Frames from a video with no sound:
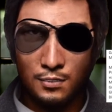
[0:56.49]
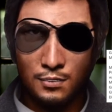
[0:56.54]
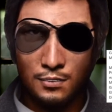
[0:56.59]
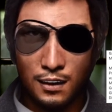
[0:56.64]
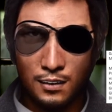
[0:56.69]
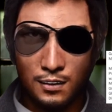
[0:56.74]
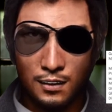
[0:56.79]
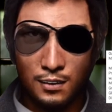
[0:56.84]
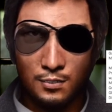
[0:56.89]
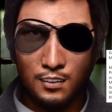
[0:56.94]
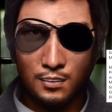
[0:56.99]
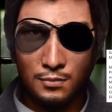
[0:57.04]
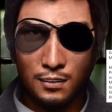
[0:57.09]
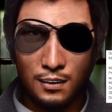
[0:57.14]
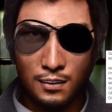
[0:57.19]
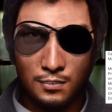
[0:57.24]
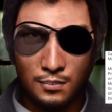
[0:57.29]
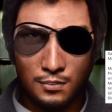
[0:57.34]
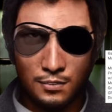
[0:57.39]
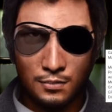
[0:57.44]
technical
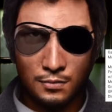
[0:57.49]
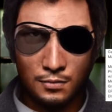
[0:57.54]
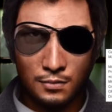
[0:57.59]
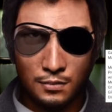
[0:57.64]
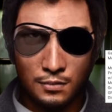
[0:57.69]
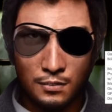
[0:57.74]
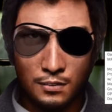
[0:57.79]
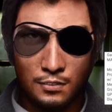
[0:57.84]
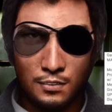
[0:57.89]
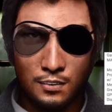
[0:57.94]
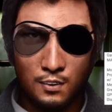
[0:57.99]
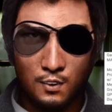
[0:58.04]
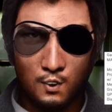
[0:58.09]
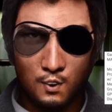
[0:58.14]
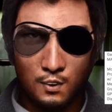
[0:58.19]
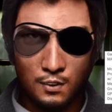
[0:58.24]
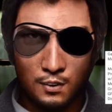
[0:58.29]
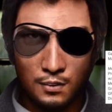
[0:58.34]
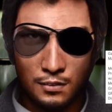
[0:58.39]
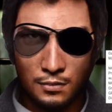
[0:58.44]
people,
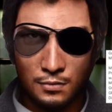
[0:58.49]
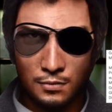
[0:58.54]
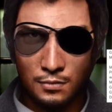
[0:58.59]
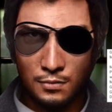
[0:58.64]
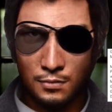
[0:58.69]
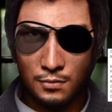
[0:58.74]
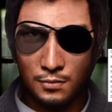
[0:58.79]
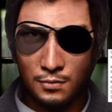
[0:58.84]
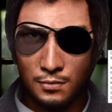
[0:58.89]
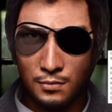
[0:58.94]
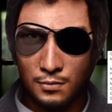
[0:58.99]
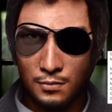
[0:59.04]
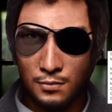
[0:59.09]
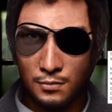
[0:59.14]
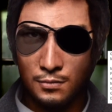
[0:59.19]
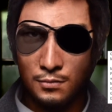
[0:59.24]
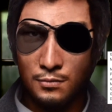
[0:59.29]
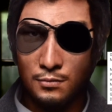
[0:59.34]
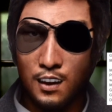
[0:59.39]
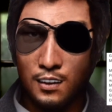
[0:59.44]
who
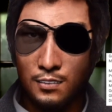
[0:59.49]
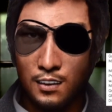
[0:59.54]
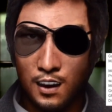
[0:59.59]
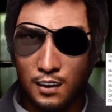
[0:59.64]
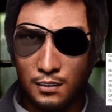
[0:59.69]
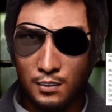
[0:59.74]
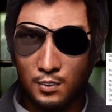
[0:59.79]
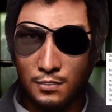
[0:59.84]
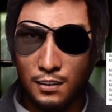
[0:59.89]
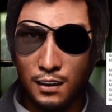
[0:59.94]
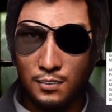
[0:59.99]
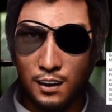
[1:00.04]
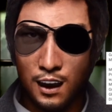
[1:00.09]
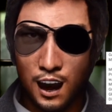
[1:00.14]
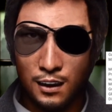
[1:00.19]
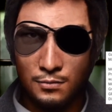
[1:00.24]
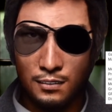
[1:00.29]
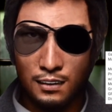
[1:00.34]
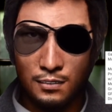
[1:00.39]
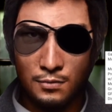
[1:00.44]
probably don't understand a
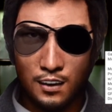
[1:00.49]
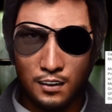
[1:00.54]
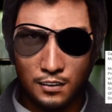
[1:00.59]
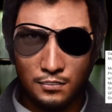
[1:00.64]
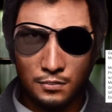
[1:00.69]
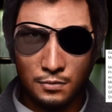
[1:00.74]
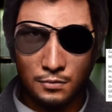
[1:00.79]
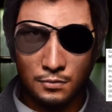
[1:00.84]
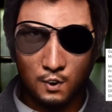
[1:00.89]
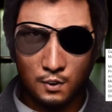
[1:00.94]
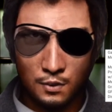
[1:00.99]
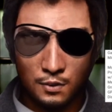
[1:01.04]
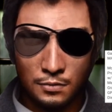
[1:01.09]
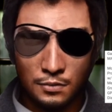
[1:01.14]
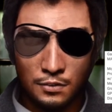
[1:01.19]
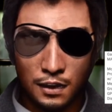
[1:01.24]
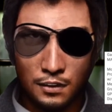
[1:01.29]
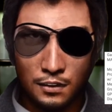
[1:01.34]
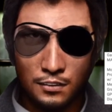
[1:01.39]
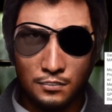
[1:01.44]
lot of this stuff, but
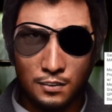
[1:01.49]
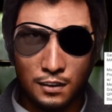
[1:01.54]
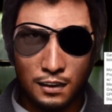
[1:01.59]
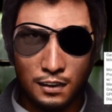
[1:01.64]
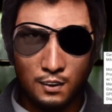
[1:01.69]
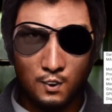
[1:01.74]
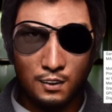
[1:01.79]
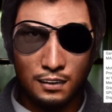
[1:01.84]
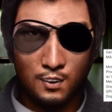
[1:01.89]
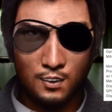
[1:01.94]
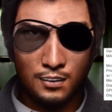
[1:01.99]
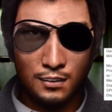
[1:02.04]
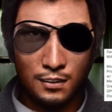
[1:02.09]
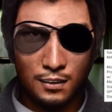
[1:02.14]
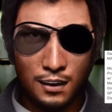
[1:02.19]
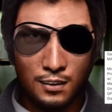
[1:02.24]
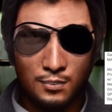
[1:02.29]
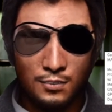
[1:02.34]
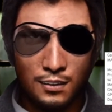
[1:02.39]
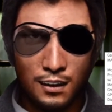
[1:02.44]
processor is
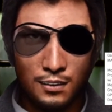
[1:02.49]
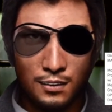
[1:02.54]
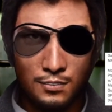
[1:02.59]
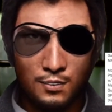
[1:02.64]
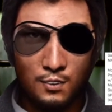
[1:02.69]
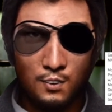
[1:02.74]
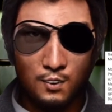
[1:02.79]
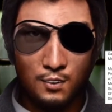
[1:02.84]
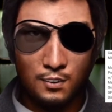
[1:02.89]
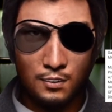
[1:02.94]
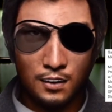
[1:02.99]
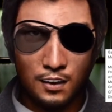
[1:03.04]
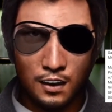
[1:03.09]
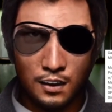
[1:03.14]
an Intel Core